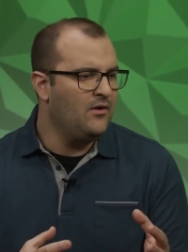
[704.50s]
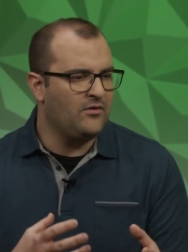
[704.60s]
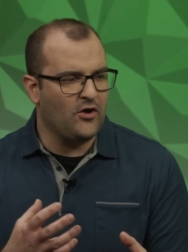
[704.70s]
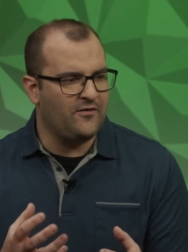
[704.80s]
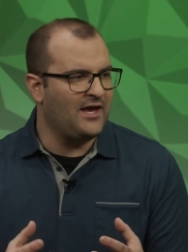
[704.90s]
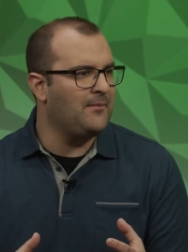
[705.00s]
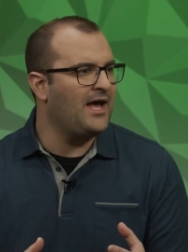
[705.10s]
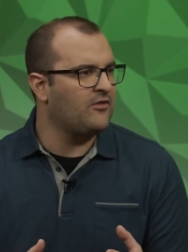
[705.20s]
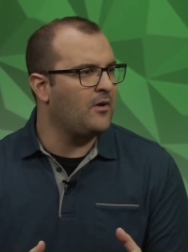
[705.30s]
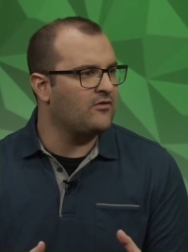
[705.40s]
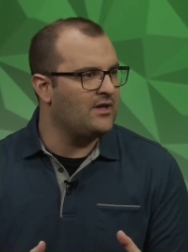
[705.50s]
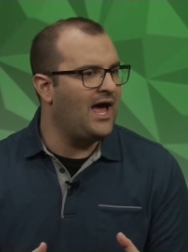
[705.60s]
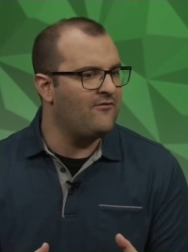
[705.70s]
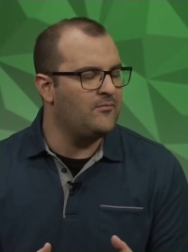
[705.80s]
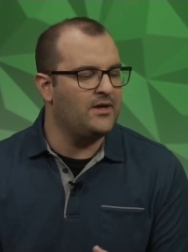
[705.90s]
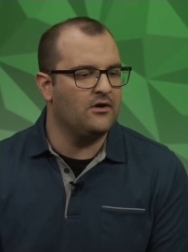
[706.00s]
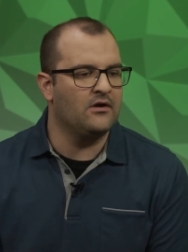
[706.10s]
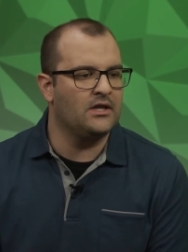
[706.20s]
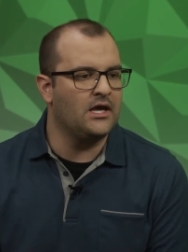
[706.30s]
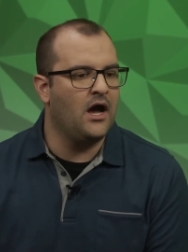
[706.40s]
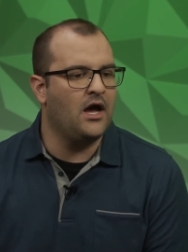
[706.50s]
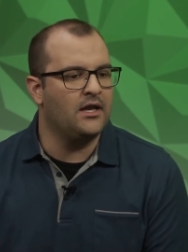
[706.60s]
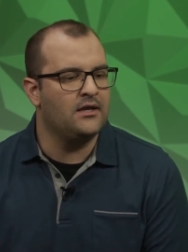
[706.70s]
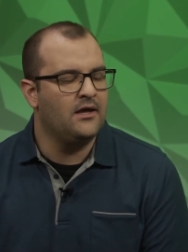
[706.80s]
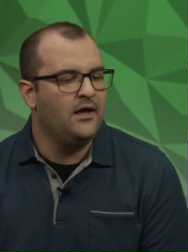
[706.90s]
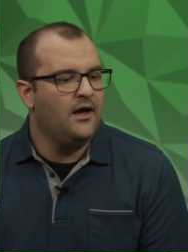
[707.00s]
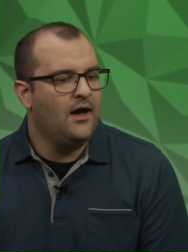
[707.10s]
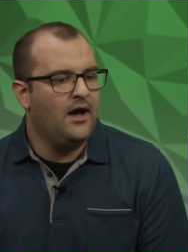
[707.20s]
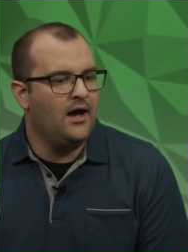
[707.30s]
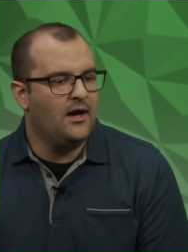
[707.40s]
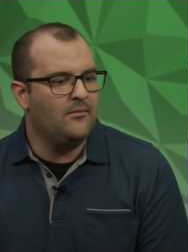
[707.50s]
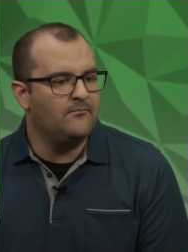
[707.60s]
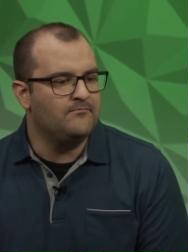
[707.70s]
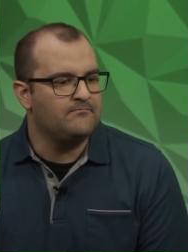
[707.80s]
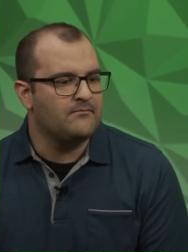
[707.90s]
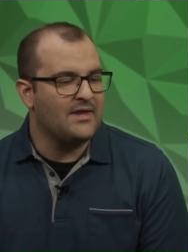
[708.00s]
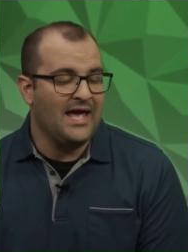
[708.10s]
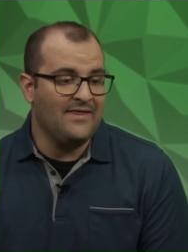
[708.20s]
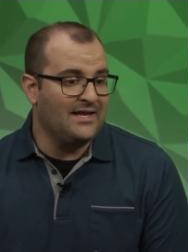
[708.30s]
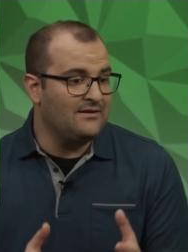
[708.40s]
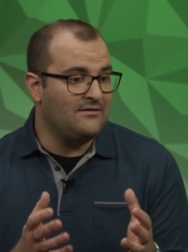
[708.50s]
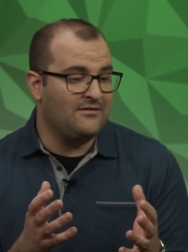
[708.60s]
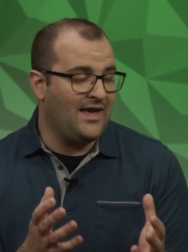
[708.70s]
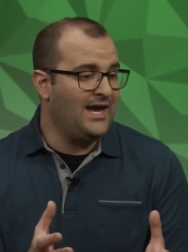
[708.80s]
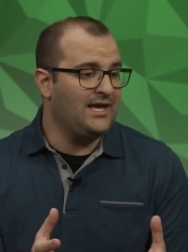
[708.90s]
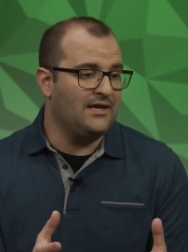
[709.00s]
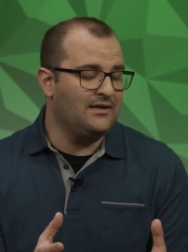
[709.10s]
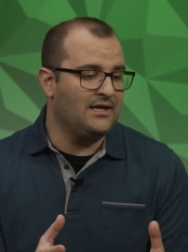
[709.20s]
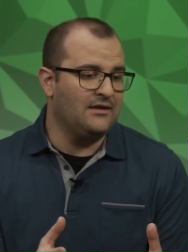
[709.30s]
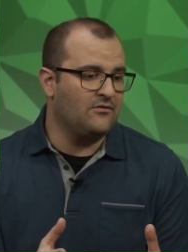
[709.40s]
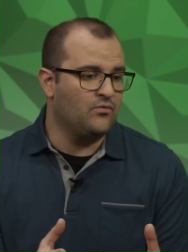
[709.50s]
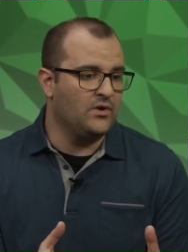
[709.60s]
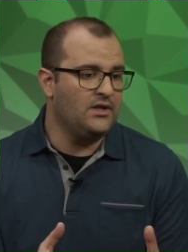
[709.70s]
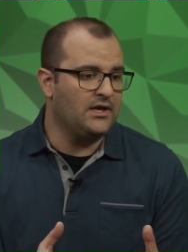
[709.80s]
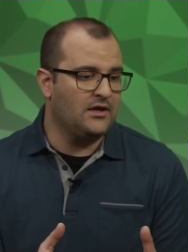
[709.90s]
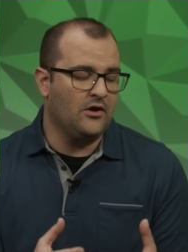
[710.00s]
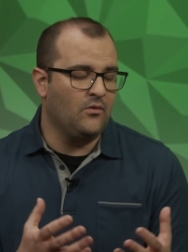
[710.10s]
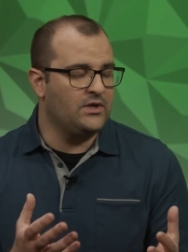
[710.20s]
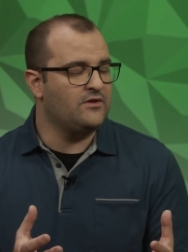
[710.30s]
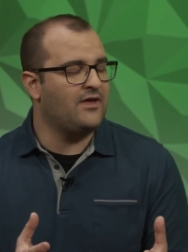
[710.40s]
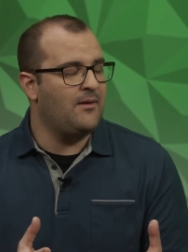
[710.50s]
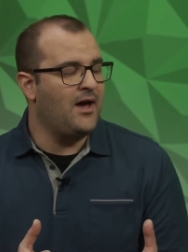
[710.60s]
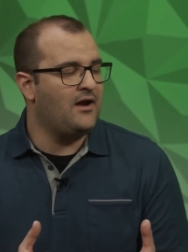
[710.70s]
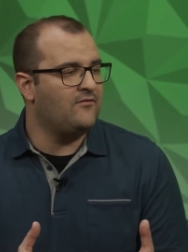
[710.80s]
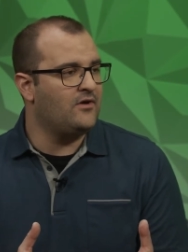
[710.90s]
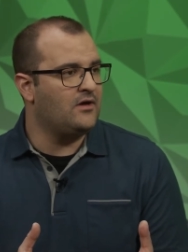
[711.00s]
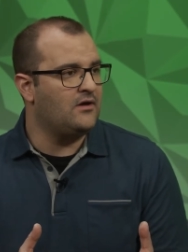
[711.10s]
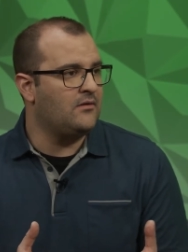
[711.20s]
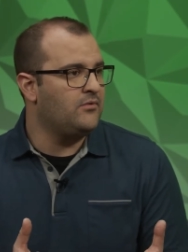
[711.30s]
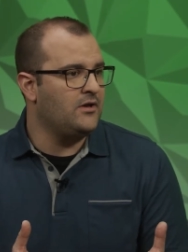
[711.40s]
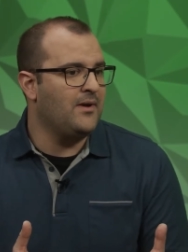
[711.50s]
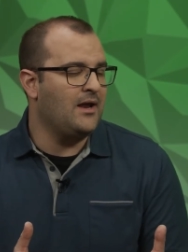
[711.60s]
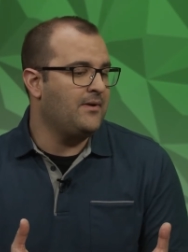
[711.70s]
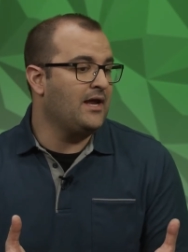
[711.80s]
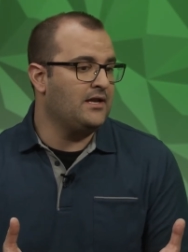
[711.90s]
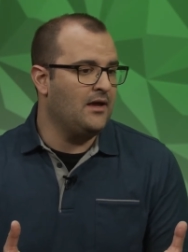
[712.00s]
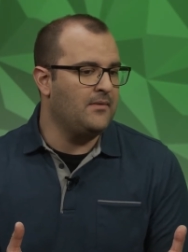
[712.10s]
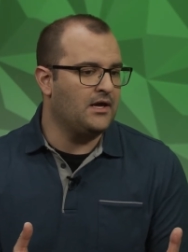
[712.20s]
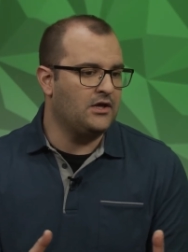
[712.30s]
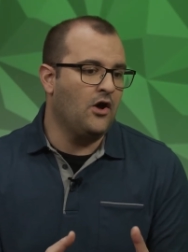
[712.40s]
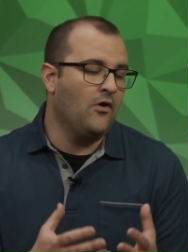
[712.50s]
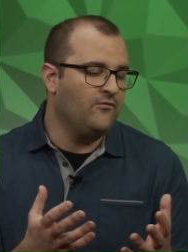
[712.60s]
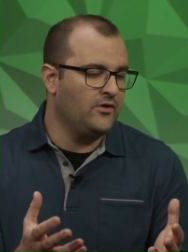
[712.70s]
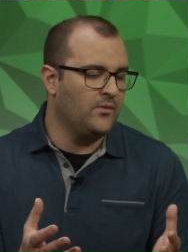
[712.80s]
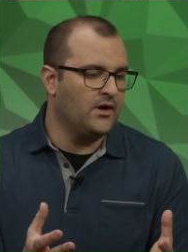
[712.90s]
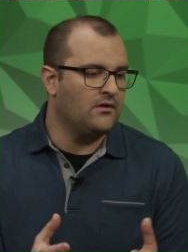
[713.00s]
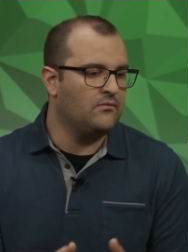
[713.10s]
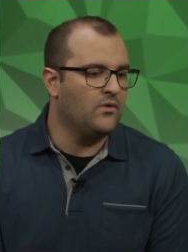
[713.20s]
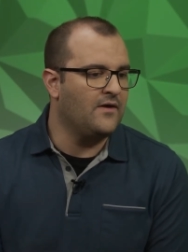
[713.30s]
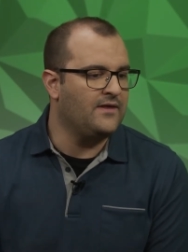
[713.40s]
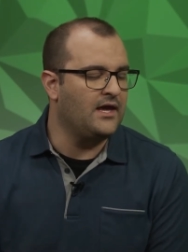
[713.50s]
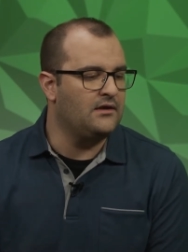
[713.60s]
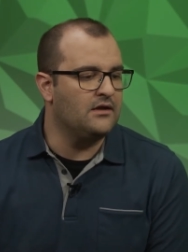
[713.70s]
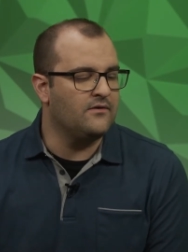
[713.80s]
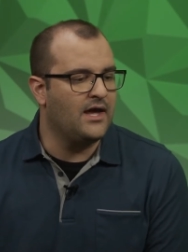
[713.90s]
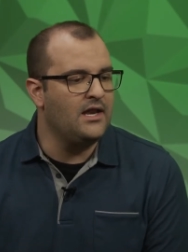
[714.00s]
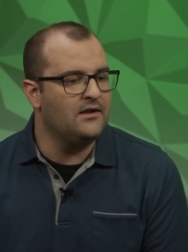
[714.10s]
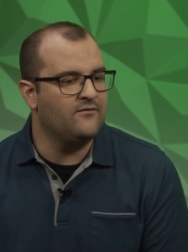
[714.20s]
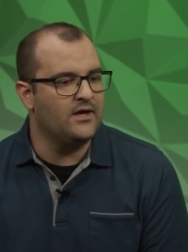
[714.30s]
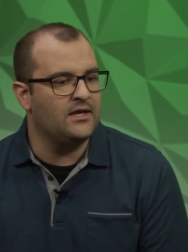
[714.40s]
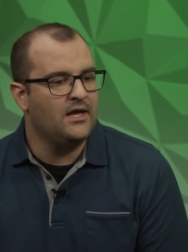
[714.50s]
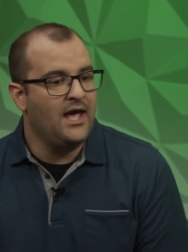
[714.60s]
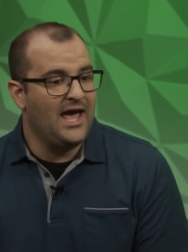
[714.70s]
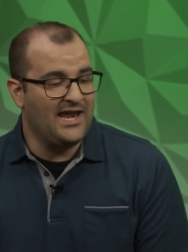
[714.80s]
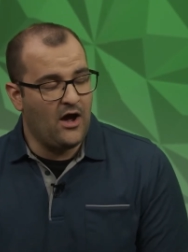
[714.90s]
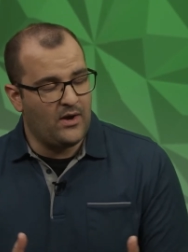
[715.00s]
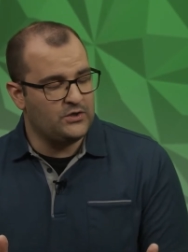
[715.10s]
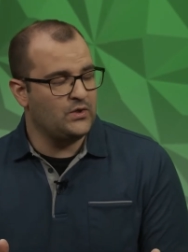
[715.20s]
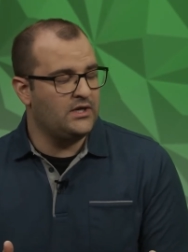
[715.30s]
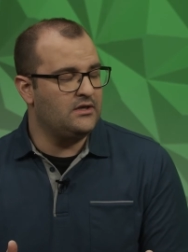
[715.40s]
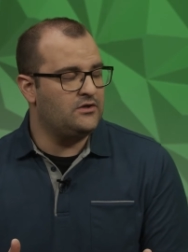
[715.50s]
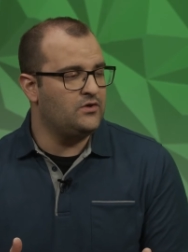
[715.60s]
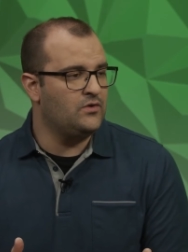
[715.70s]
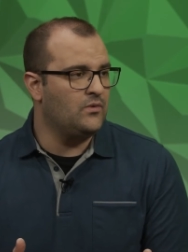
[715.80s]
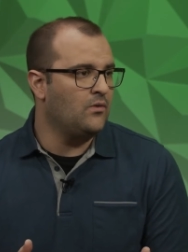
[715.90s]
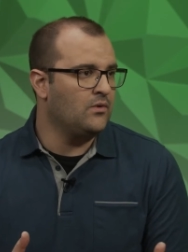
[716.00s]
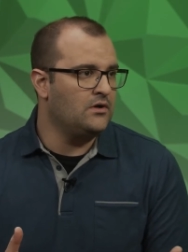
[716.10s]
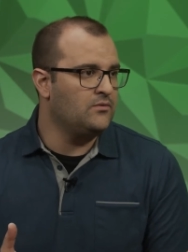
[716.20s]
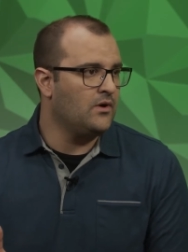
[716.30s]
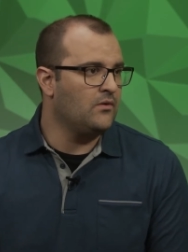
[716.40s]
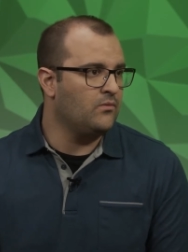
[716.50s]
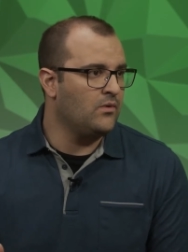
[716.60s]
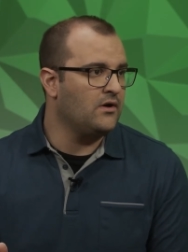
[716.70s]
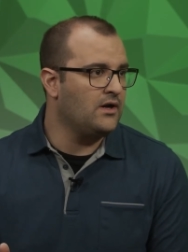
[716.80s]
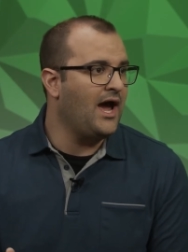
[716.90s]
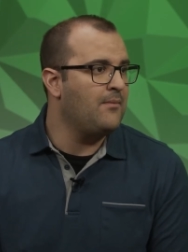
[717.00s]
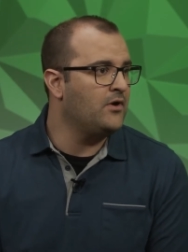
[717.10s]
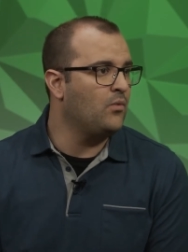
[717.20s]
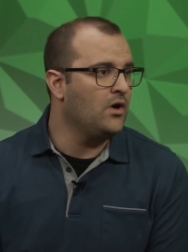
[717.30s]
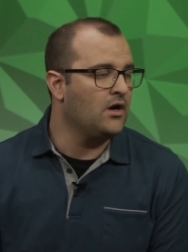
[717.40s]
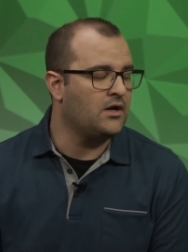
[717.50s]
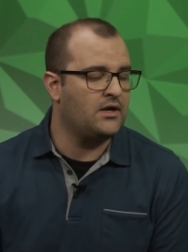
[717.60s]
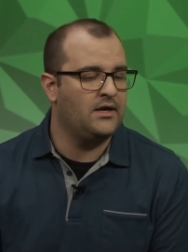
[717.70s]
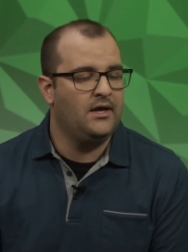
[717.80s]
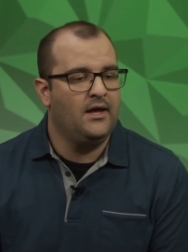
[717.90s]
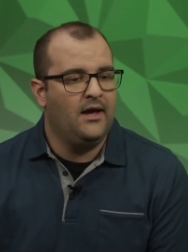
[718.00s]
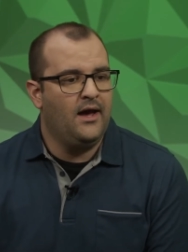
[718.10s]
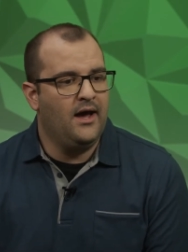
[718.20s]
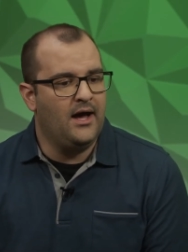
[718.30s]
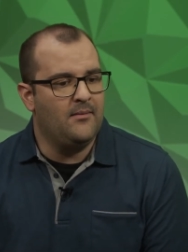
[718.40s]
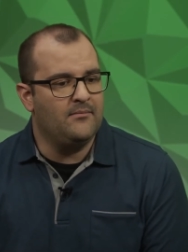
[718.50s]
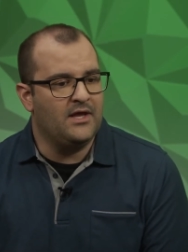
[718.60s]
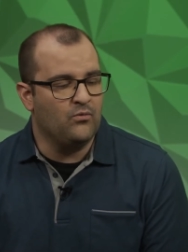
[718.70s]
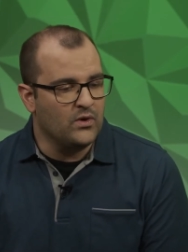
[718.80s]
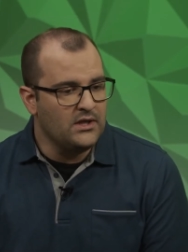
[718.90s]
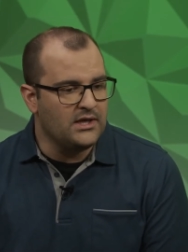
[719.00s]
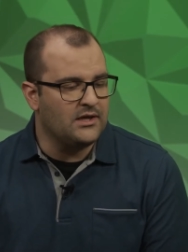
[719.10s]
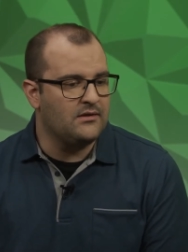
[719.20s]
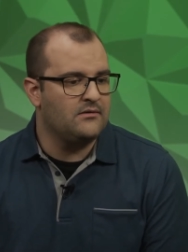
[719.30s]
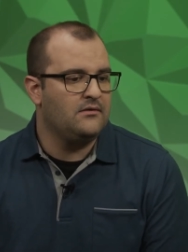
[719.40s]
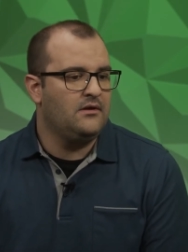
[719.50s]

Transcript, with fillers: We start thinking about Xbox Live a bit early on. Um, and then second is really, you know, we just came out of a, a, pretty bad pandemic. You know, hopefully we're we're at the end, near the end of it, and now entering into a world where we're in hybrid work, um, and really